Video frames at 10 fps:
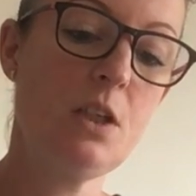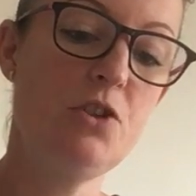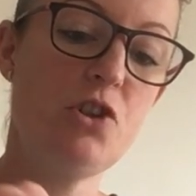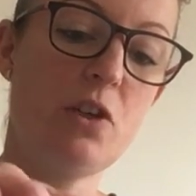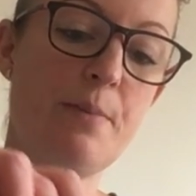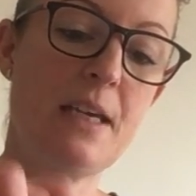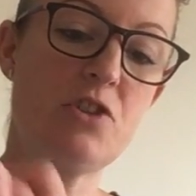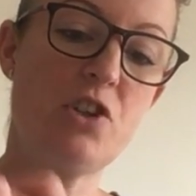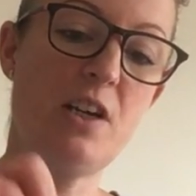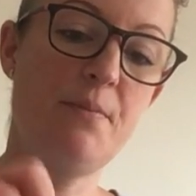sugar
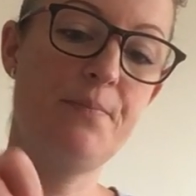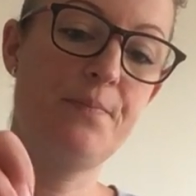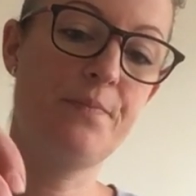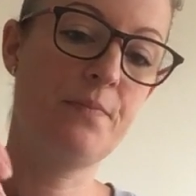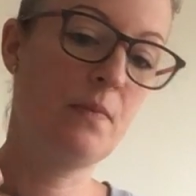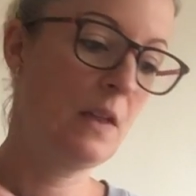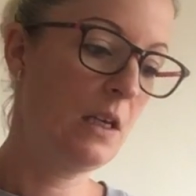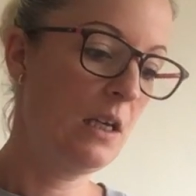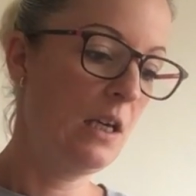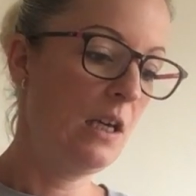mixture,
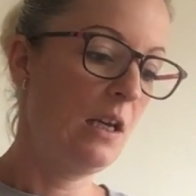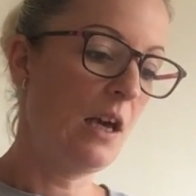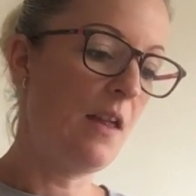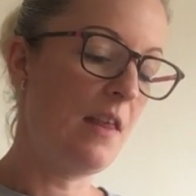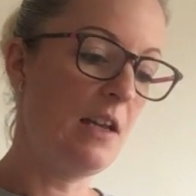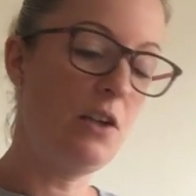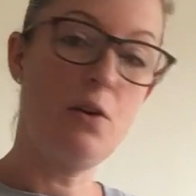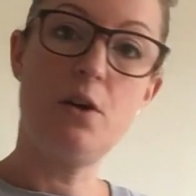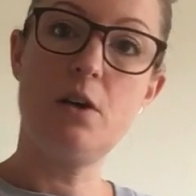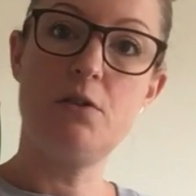and then
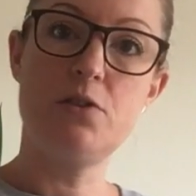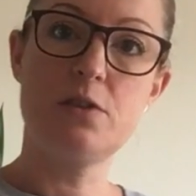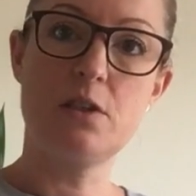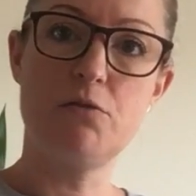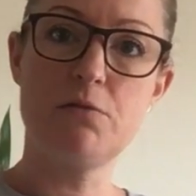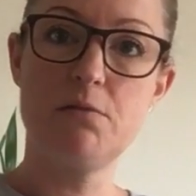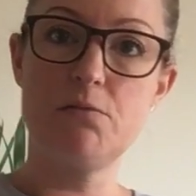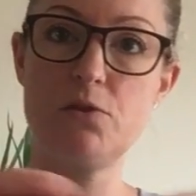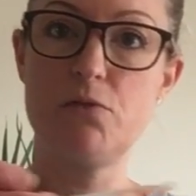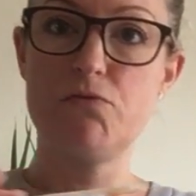you're just going to
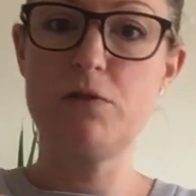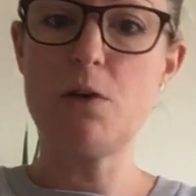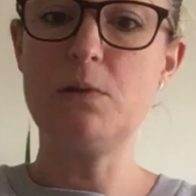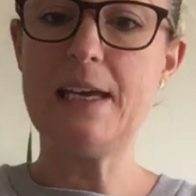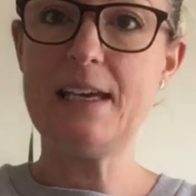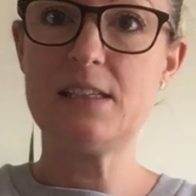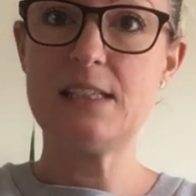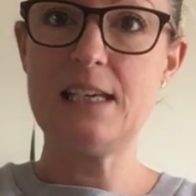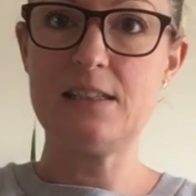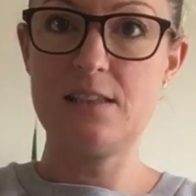roll
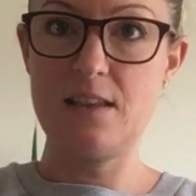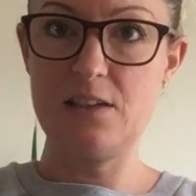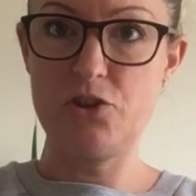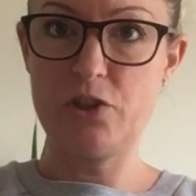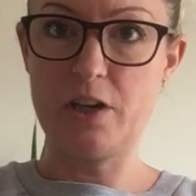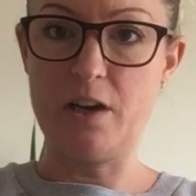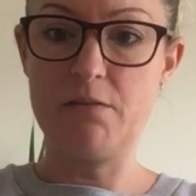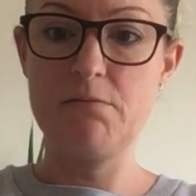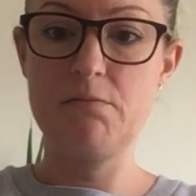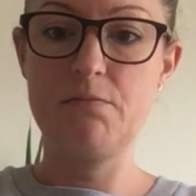it into this sugar.
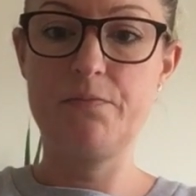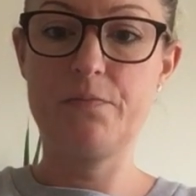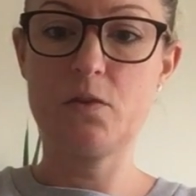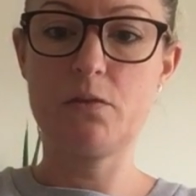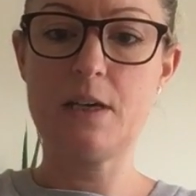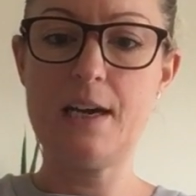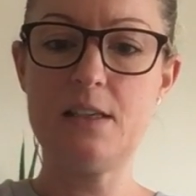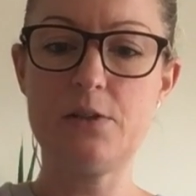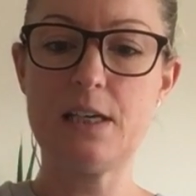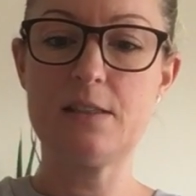
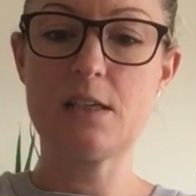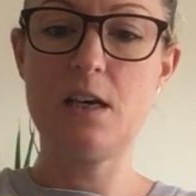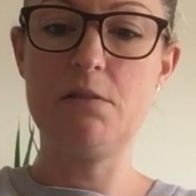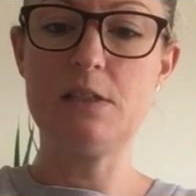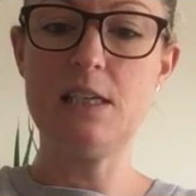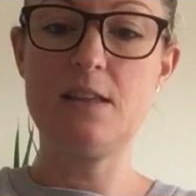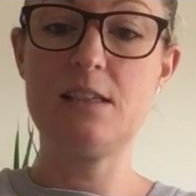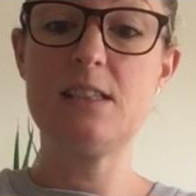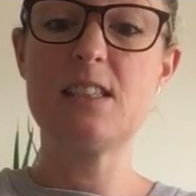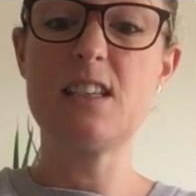Okay, so it gets coated.
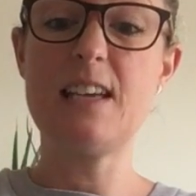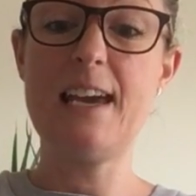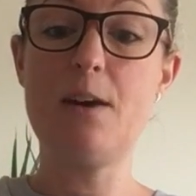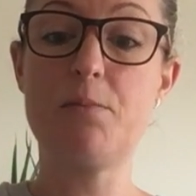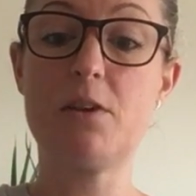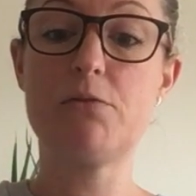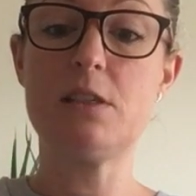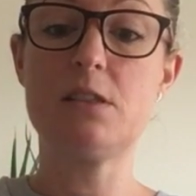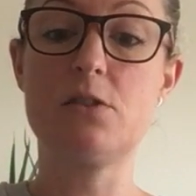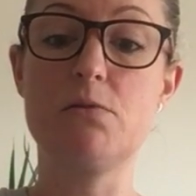This is going to help the
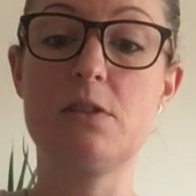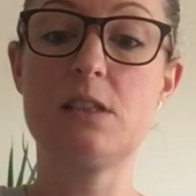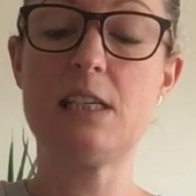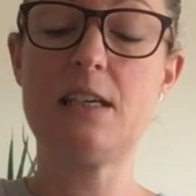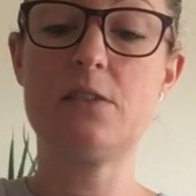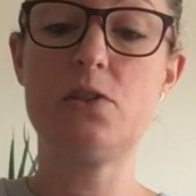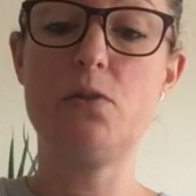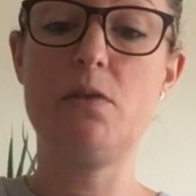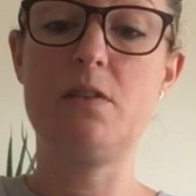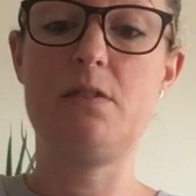crystals stick to